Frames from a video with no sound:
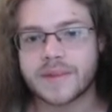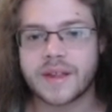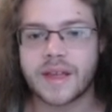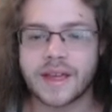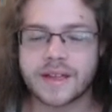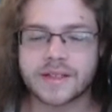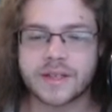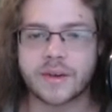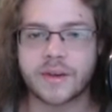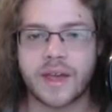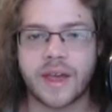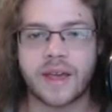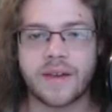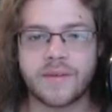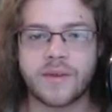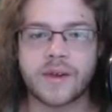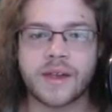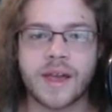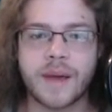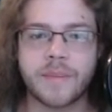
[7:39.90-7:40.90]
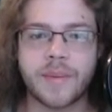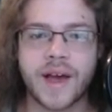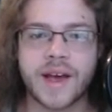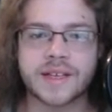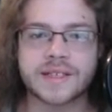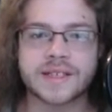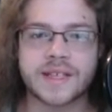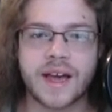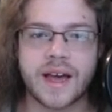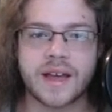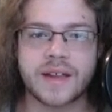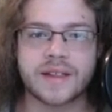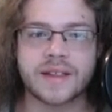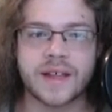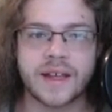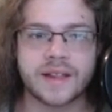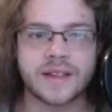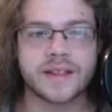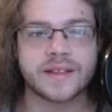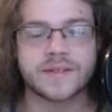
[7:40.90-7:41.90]
it's okay. If you can get past that,
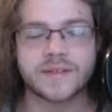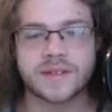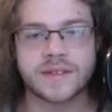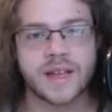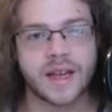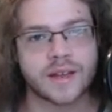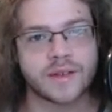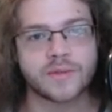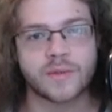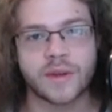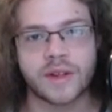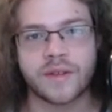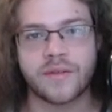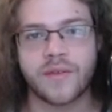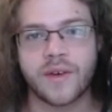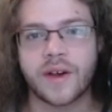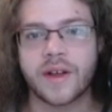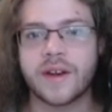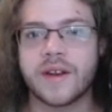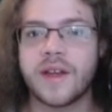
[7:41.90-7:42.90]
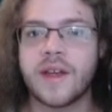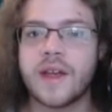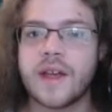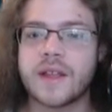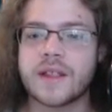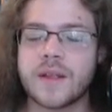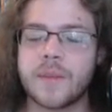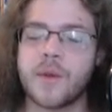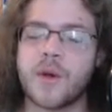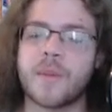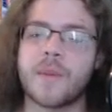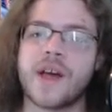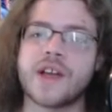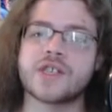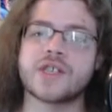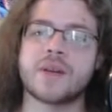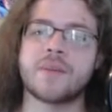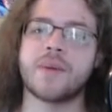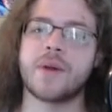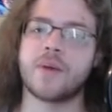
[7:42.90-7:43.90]
then this deck is really fun. The mirror match
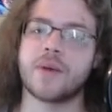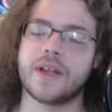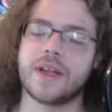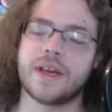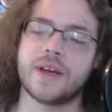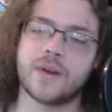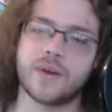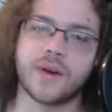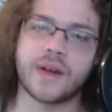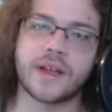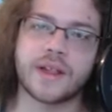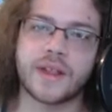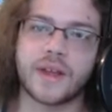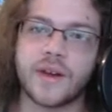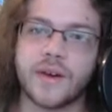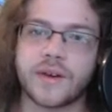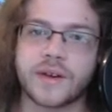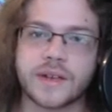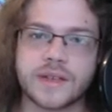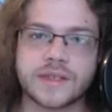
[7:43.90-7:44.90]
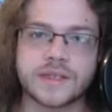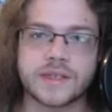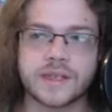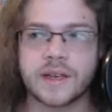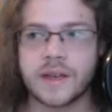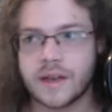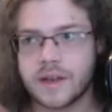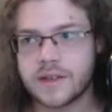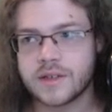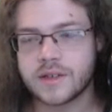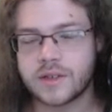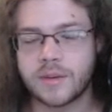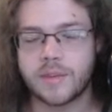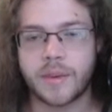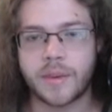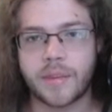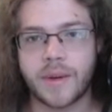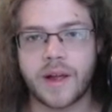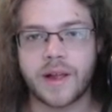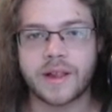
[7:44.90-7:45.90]
can be really annoying, though, because Super
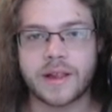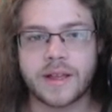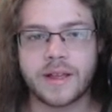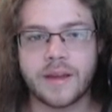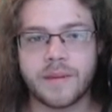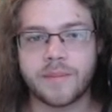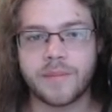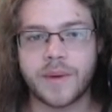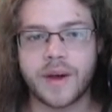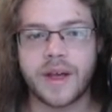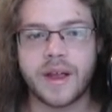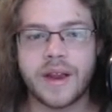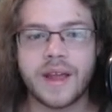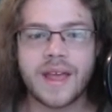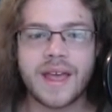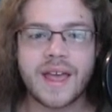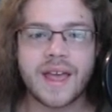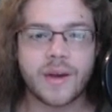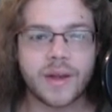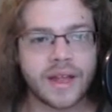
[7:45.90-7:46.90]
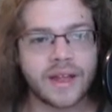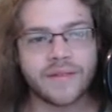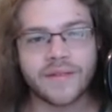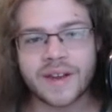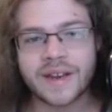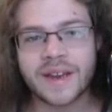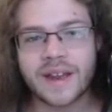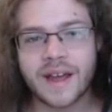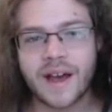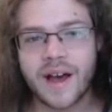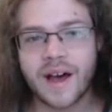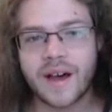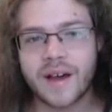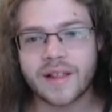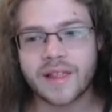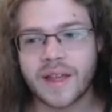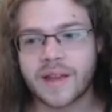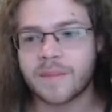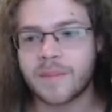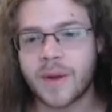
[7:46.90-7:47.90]
Poly. But... Even, uh,
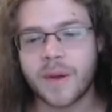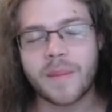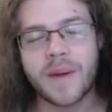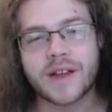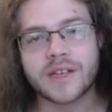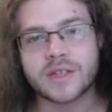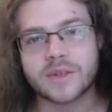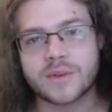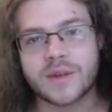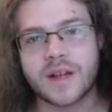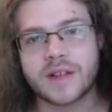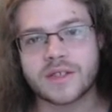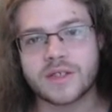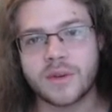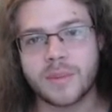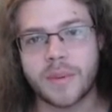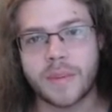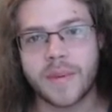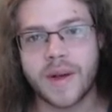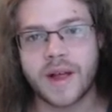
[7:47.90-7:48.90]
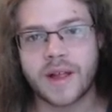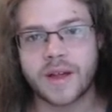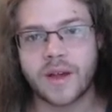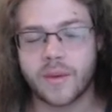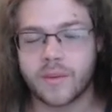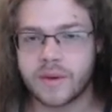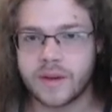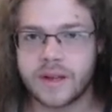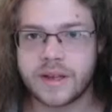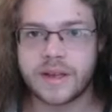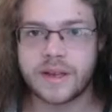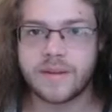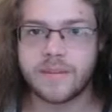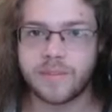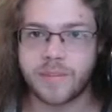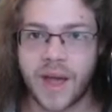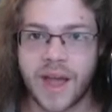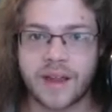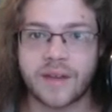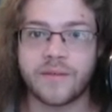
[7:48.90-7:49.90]
like, mirror matches without Super Poly are really
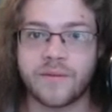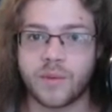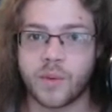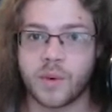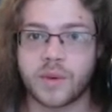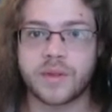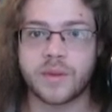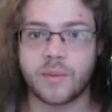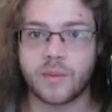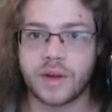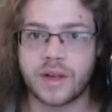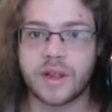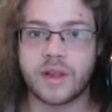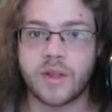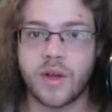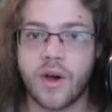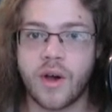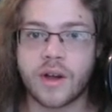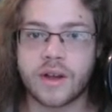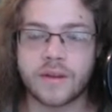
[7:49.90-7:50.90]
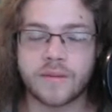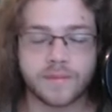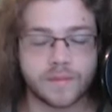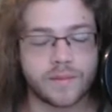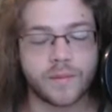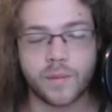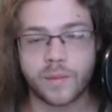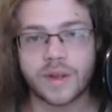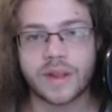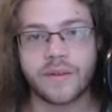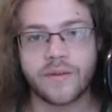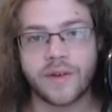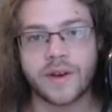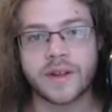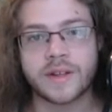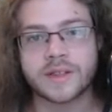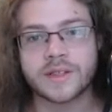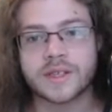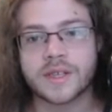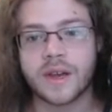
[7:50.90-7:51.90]
back and forth and really long and really
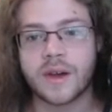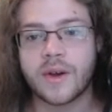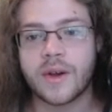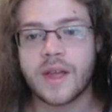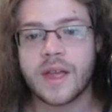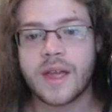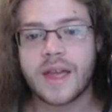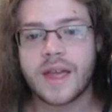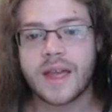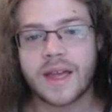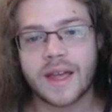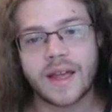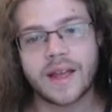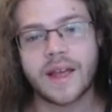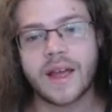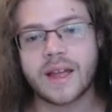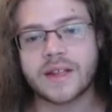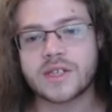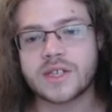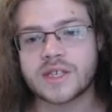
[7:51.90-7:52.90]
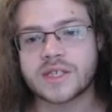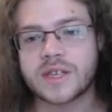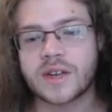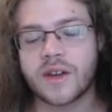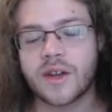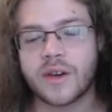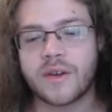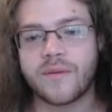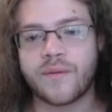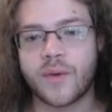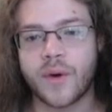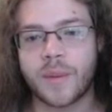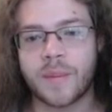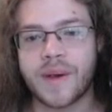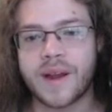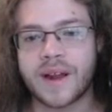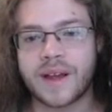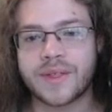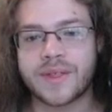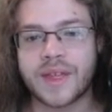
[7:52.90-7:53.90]
fun. So, it's just a good format,
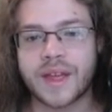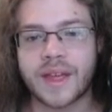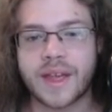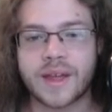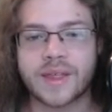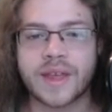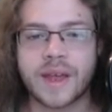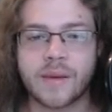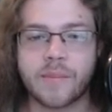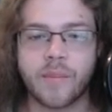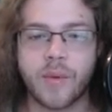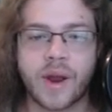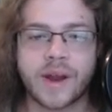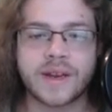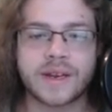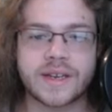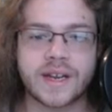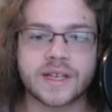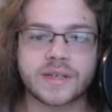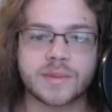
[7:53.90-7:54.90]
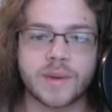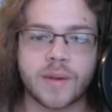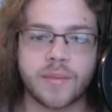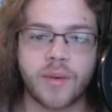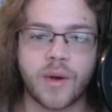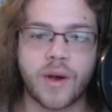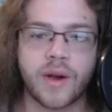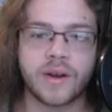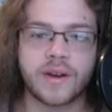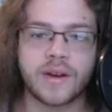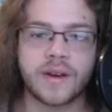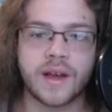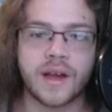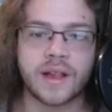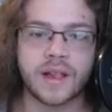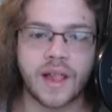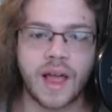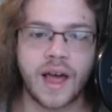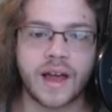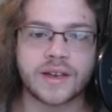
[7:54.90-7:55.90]
I think. I think Branded Despia brought a
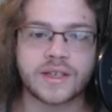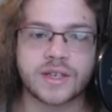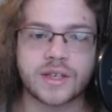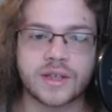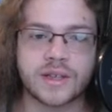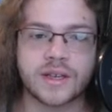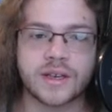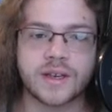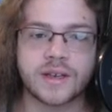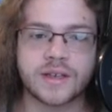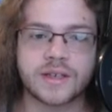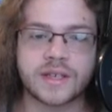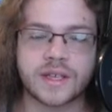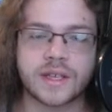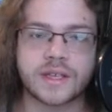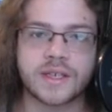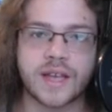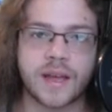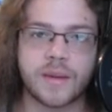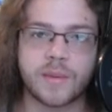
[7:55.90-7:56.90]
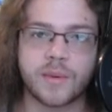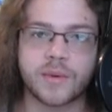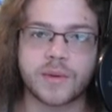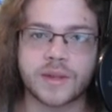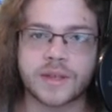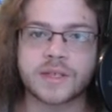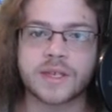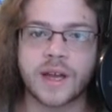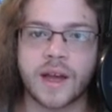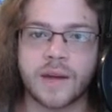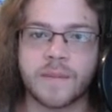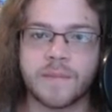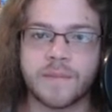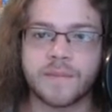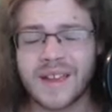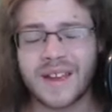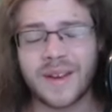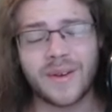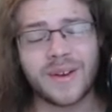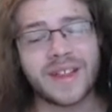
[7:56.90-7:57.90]
lot to the to the table this time.
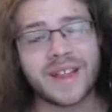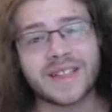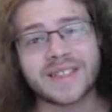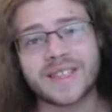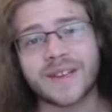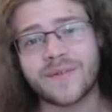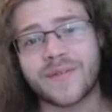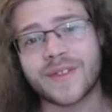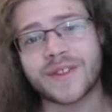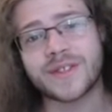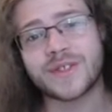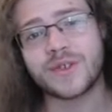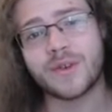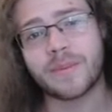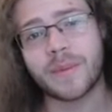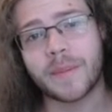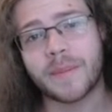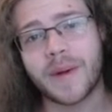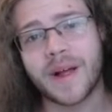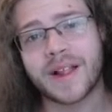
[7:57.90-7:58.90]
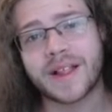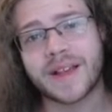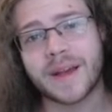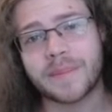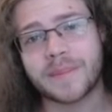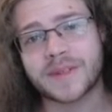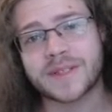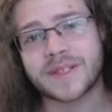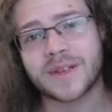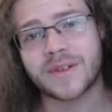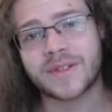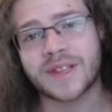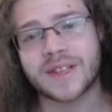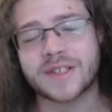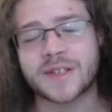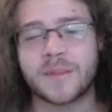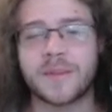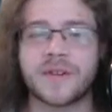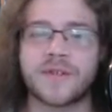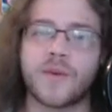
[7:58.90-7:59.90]
Anyway, that's it for the Super Poly episode. Thanks
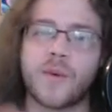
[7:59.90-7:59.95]
so much for